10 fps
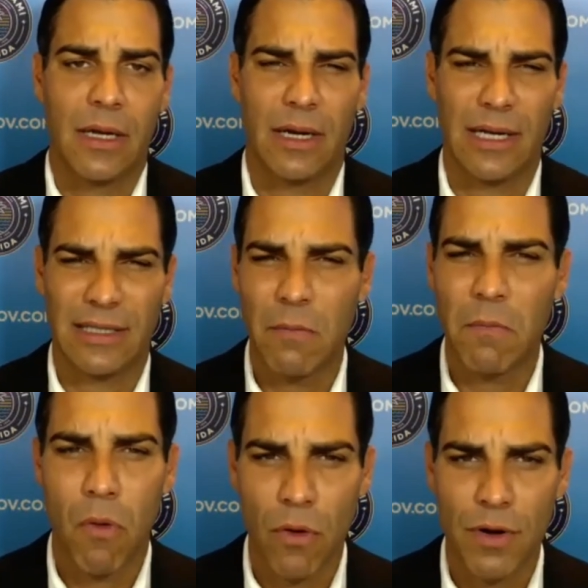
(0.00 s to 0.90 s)
It's
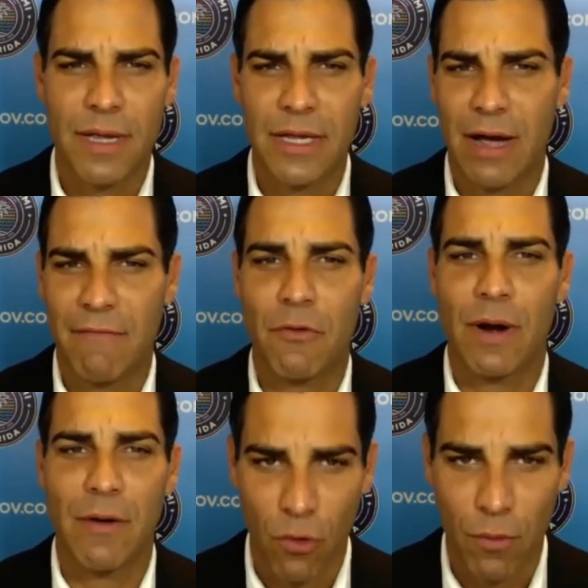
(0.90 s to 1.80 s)
important that you have the
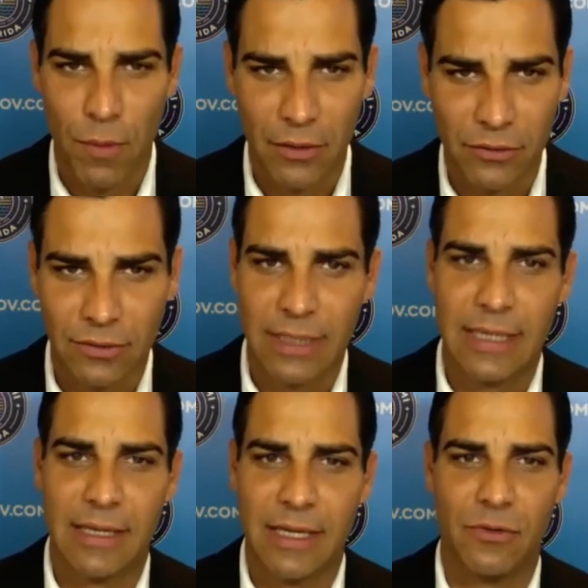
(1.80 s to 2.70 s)
right role models, right?
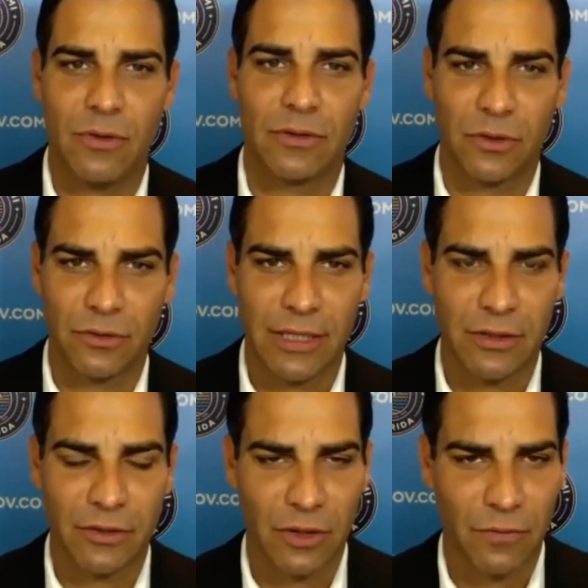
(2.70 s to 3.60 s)
And that you associate
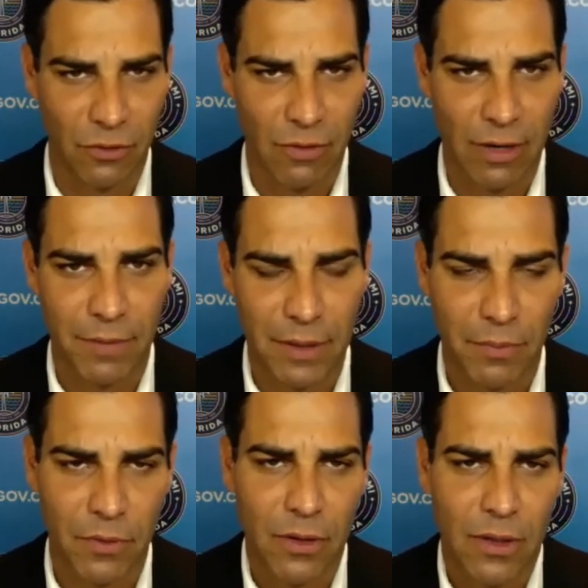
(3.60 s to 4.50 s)
yourself with the right people.